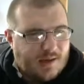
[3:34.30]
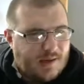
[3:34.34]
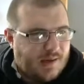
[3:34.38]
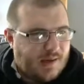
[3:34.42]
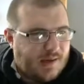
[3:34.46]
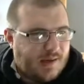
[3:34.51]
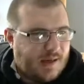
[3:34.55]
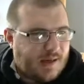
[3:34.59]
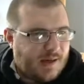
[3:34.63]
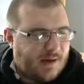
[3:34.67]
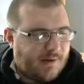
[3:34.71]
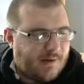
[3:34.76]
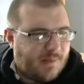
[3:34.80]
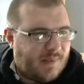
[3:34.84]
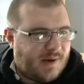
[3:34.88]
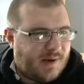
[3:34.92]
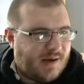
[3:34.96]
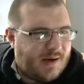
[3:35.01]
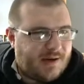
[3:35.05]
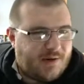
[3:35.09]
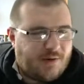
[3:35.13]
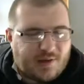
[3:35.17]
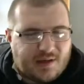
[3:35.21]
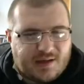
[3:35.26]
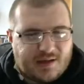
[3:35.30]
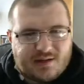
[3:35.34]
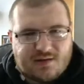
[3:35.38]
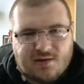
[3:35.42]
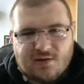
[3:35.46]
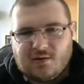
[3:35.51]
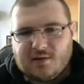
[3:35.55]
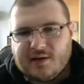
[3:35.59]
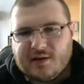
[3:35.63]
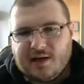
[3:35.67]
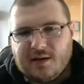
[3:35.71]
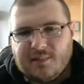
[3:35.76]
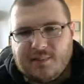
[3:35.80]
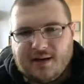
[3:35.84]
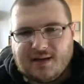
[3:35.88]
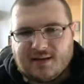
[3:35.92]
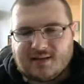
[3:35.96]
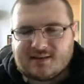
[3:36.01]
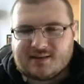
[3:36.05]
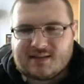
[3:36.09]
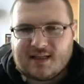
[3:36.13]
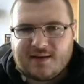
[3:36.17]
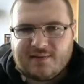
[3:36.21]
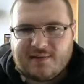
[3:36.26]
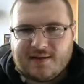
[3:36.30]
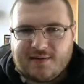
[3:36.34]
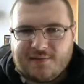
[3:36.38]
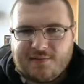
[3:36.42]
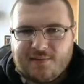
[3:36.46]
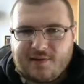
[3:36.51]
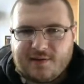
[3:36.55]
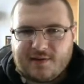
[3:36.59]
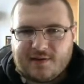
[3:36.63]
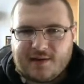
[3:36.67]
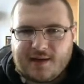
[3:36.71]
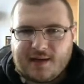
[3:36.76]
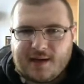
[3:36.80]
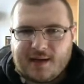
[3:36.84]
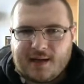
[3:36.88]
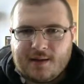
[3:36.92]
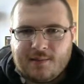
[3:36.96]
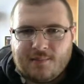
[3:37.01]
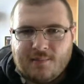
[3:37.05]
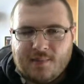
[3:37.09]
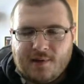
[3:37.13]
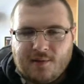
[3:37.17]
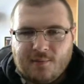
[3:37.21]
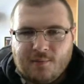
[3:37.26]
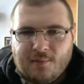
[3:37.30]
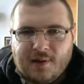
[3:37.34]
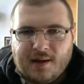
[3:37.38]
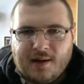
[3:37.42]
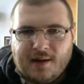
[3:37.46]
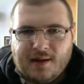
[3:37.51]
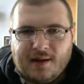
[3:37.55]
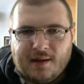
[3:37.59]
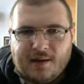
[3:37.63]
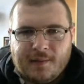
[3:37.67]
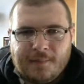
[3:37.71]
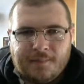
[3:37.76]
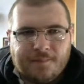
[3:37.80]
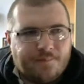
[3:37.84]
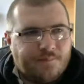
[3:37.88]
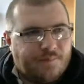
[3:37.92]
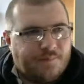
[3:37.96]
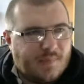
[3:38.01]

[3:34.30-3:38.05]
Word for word: Here am I already talking about South Africa game when...